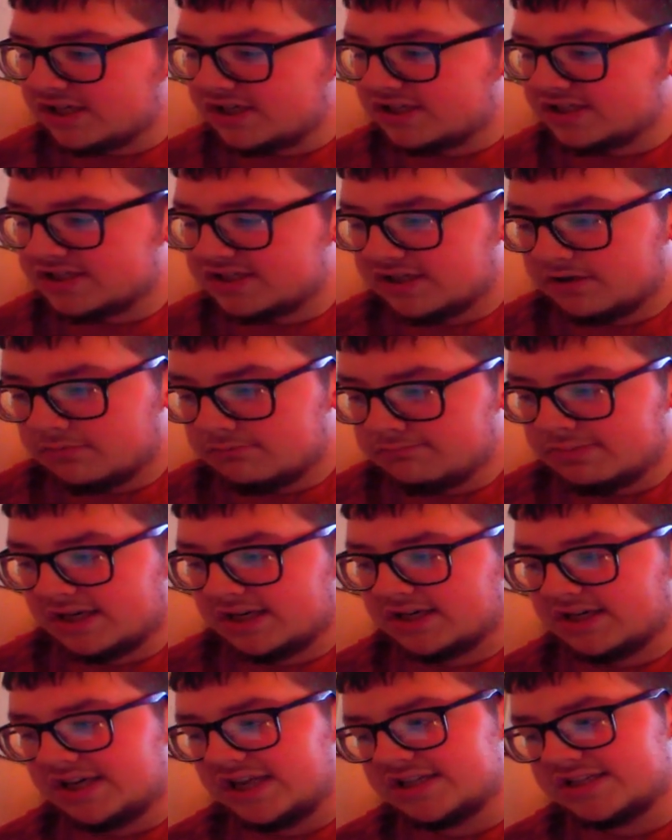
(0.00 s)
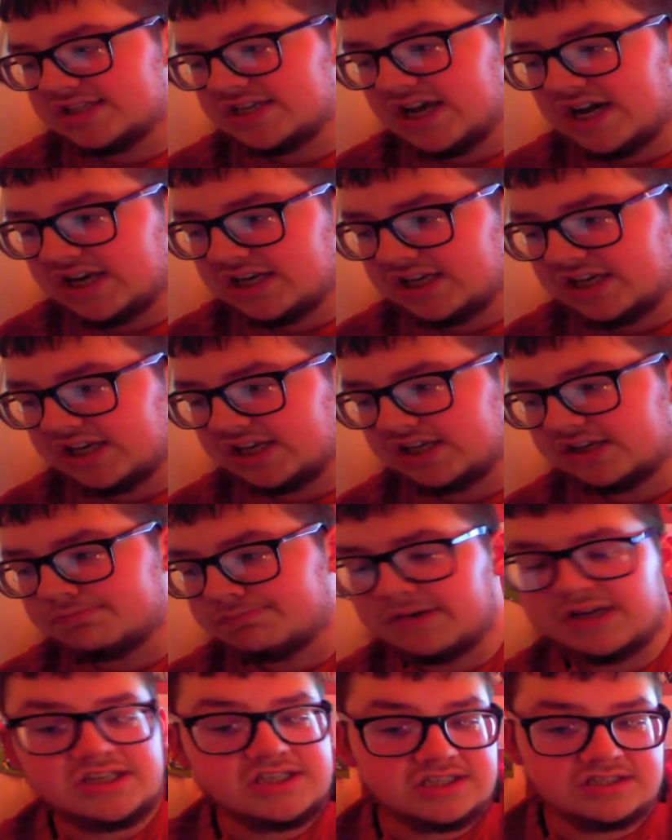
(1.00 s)
United has their unbeaten last 9
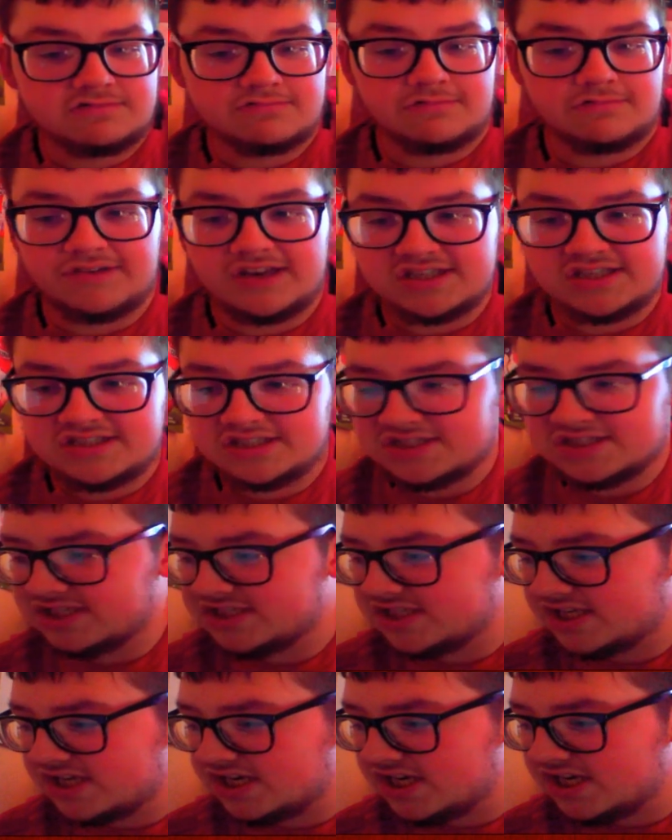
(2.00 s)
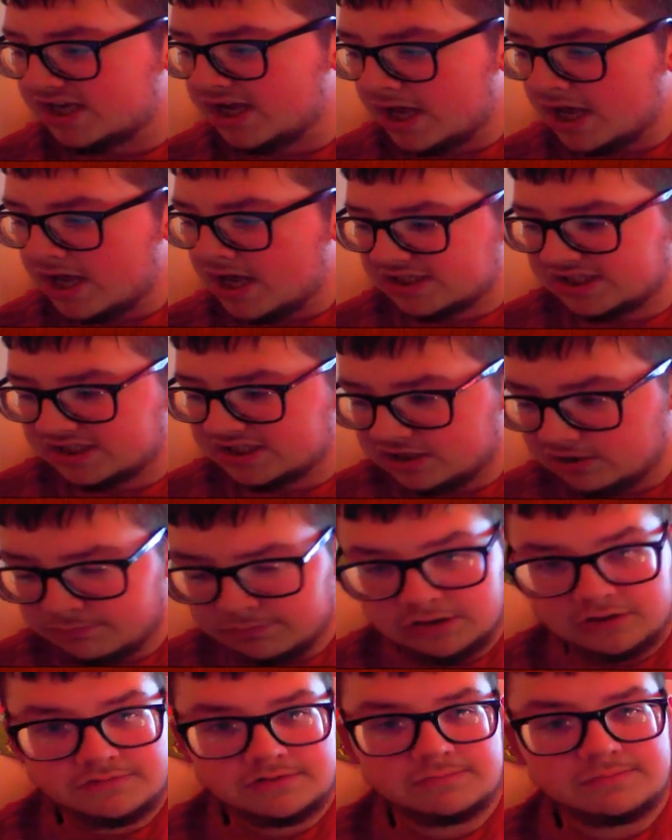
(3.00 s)
league meetings with Leicester City. Did the
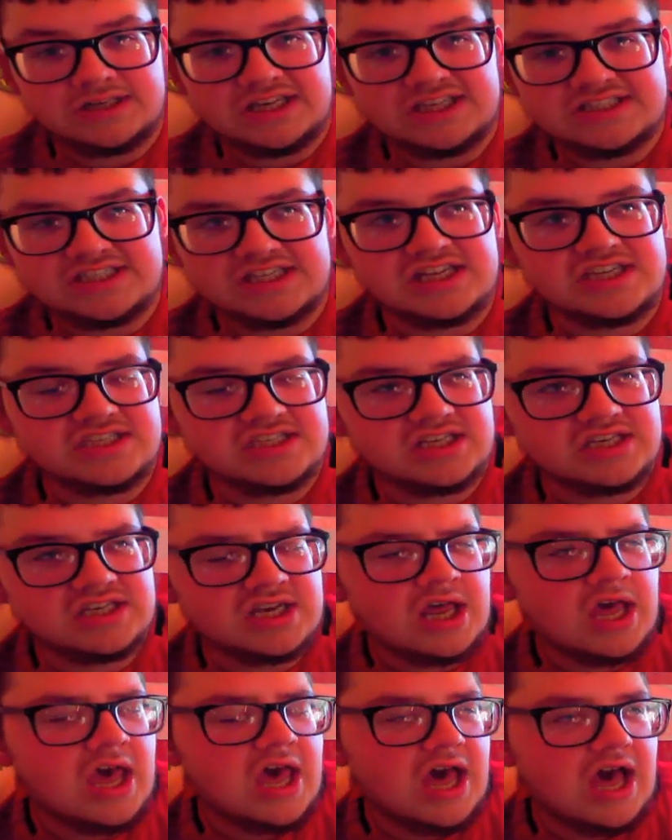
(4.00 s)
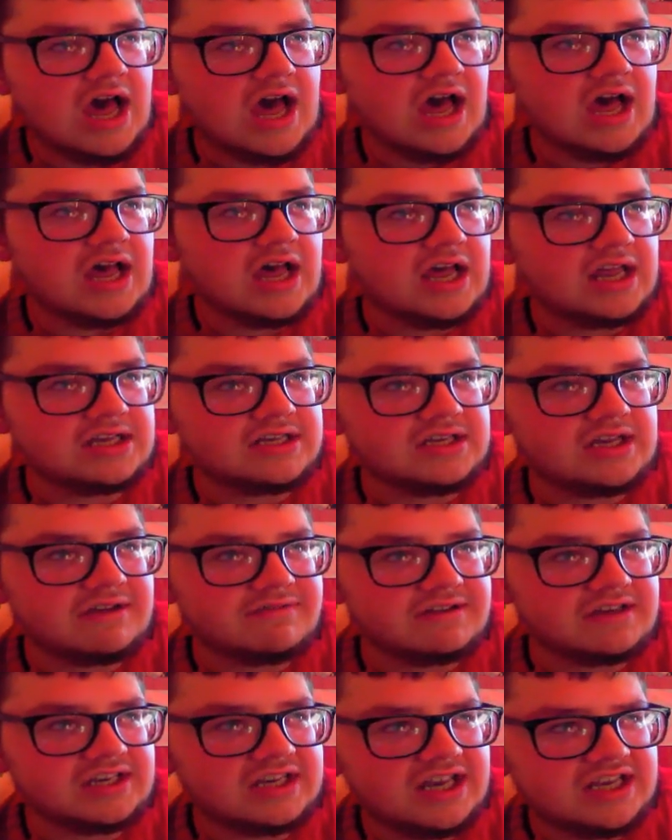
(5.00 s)
double over them last season, and
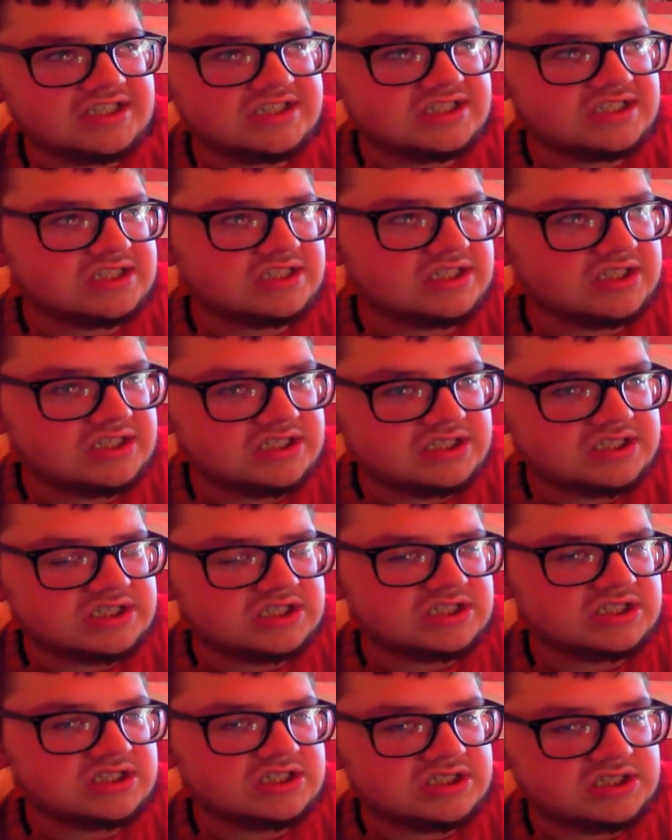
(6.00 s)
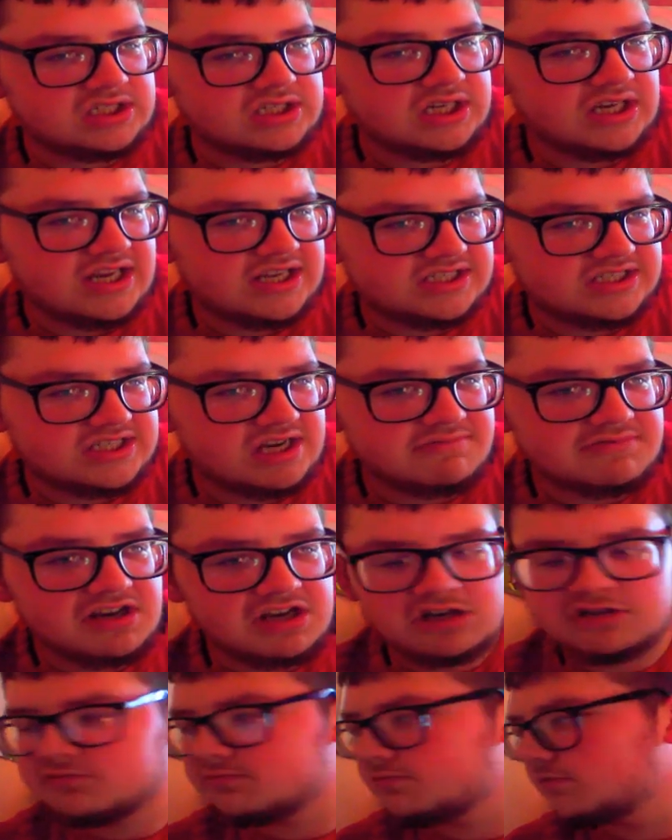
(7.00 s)
I think the last time
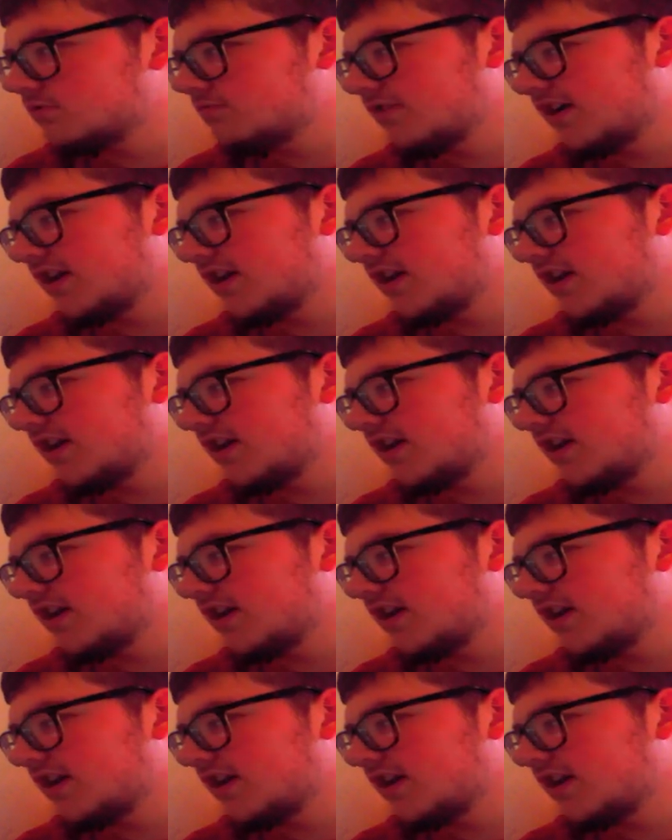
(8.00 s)
they lost was